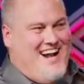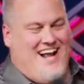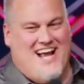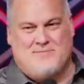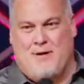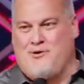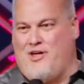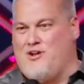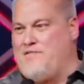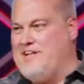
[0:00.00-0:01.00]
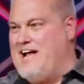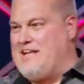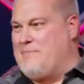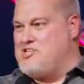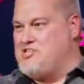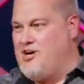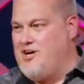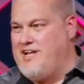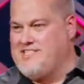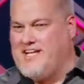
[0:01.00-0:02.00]
I asked my brother if he liked my
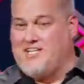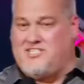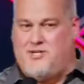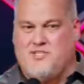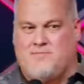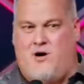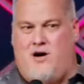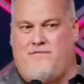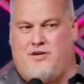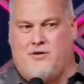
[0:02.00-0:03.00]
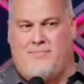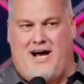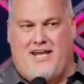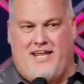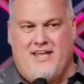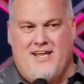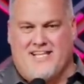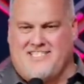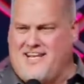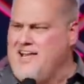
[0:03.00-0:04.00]
shirt. He said, It's too small for your body.
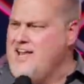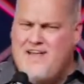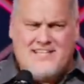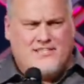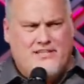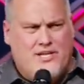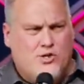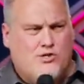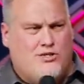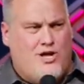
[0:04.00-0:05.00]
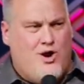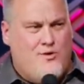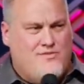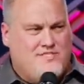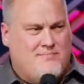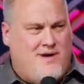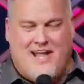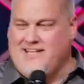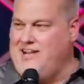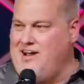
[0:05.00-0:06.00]
I said, That's a little clothes
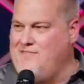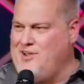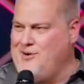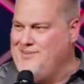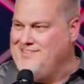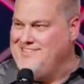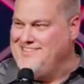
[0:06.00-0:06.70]
minded of you.